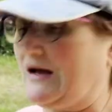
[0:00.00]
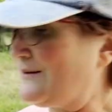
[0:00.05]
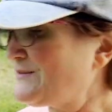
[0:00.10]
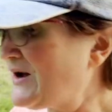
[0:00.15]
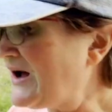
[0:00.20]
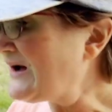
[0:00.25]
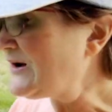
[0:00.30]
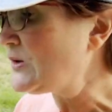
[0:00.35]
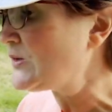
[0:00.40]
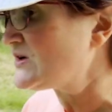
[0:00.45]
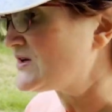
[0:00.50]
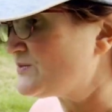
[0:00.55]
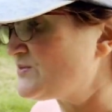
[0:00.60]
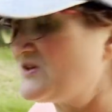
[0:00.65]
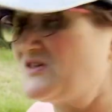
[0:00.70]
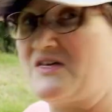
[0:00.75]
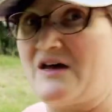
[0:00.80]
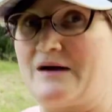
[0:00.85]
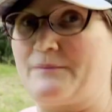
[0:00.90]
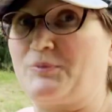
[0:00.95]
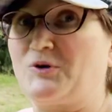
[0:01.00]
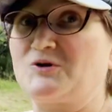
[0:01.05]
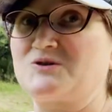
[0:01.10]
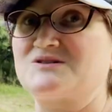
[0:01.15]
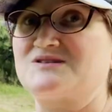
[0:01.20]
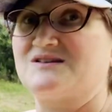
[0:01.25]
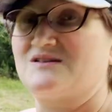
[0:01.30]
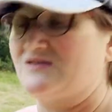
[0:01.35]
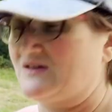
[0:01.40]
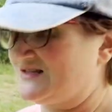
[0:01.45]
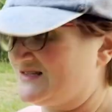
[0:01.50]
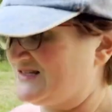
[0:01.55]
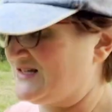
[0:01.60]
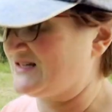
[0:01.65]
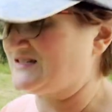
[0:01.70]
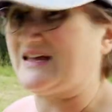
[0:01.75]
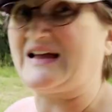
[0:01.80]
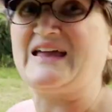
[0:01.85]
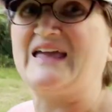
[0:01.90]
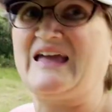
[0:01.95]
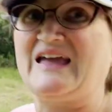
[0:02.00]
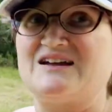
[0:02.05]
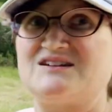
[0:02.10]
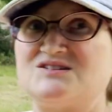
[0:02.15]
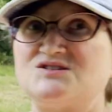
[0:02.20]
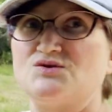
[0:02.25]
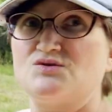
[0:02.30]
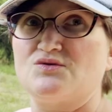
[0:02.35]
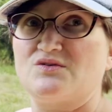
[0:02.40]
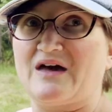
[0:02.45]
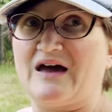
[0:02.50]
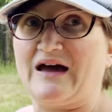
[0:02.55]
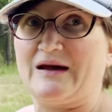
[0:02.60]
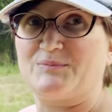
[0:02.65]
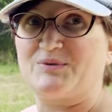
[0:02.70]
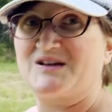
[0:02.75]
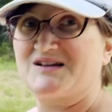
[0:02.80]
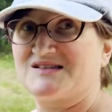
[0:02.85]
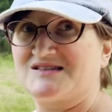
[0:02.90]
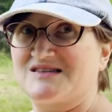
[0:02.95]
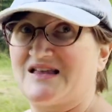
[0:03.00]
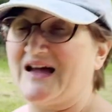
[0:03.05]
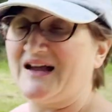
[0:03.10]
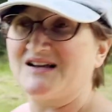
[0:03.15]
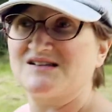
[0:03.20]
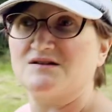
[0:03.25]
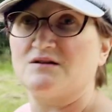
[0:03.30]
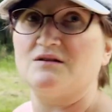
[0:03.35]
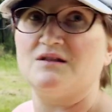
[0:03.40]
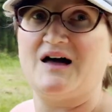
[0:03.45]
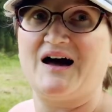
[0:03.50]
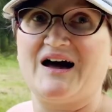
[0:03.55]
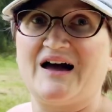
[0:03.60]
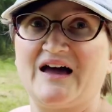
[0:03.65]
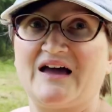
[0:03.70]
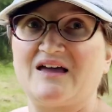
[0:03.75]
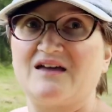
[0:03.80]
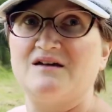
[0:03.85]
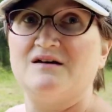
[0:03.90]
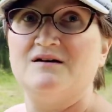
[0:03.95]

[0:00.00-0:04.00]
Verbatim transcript: I'm not going to be that person that says, I can't do that, because that is a lie.